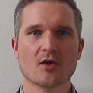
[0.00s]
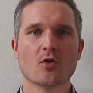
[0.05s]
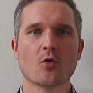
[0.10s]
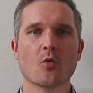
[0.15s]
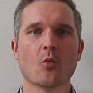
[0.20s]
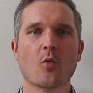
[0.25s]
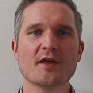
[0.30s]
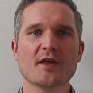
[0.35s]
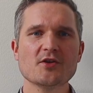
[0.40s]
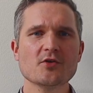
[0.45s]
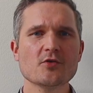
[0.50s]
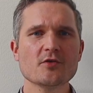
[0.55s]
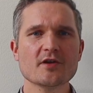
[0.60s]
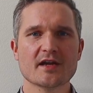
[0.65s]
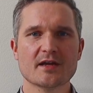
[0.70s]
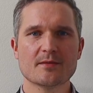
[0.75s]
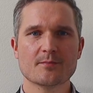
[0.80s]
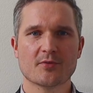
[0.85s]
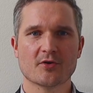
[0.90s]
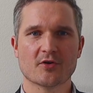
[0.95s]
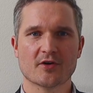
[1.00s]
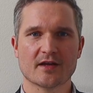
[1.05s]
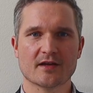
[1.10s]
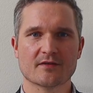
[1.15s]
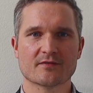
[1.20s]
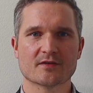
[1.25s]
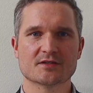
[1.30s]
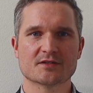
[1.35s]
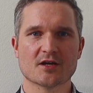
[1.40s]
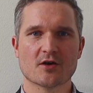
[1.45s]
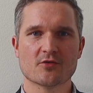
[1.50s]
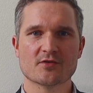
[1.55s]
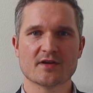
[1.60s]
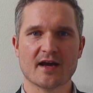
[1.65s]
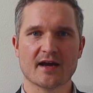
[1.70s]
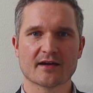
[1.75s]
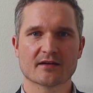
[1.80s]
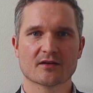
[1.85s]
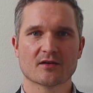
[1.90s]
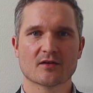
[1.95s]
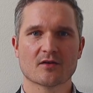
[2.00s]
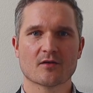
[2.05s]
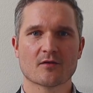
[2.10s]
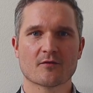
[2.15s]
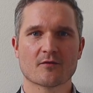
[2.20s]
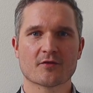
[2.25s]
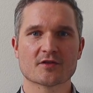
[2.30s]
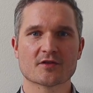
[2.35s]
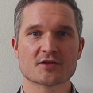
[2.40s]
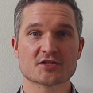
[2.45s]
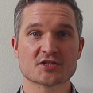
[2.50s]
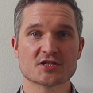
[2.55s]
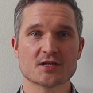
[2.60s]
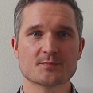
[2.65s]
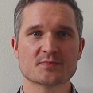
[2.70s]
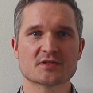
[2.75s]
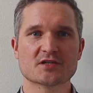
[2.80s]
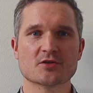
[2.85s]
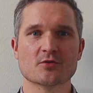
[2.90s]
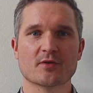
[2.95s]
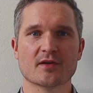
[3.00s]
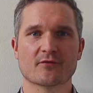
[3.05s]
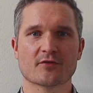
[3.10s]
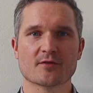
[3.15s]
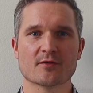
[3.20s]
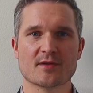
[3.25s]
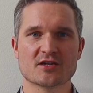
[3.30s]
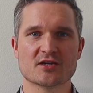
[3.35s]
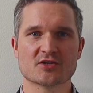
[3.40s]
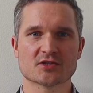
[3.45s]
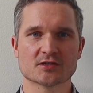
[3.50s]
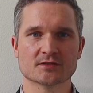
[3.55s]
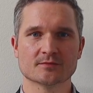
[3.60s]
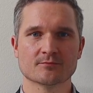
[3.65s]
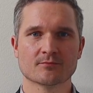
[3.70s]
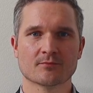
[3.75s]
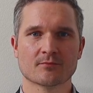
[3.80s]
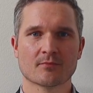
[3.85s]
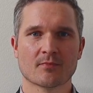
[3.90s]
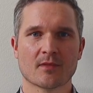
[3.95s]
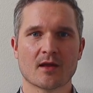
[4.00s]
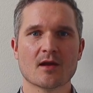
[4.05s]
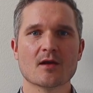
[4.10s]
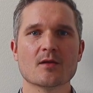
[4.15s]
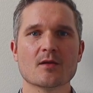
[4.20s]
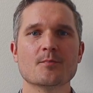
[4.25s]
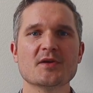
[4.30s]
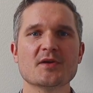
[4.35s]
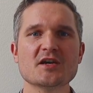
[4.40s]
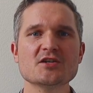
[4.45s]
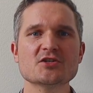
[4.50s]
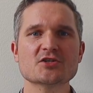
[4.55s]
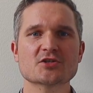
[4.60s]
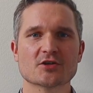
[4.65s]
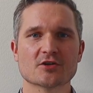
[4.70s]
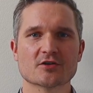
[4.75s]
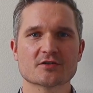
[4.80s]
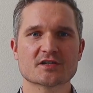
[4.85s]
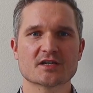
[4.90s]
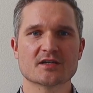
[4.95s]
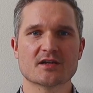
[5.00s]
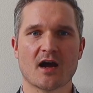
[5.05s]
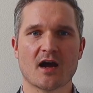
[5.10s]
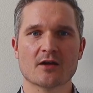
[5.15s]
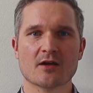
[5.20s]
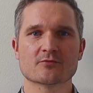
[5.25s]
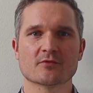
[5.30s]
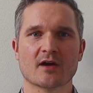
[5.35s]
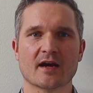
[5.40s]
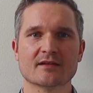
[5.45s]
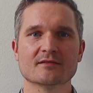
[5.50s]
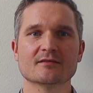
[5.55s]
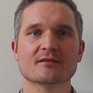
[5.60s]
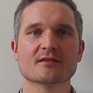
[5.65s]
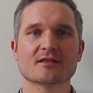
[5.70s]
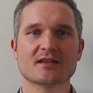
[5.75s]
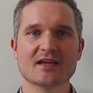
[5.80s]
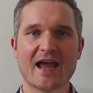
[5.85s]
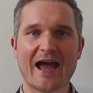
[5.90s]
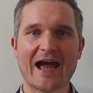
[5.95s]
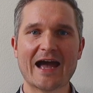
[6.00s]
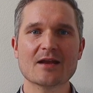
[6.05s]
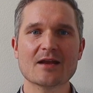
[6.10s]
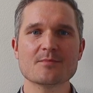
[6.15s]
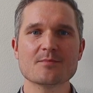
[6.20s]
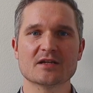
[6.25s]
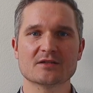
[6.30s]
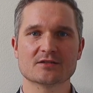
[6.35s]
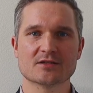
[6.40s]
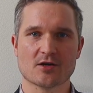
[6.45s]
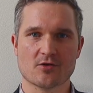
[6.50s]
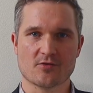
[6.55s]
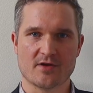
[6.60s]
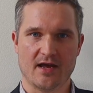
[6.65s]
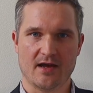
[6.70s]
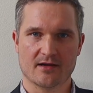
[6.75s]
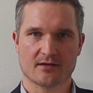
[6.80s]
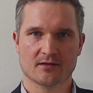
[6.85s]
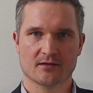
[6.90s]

When you're inputting the DODAC for the ship to information, be sure to not write the admin DODAC.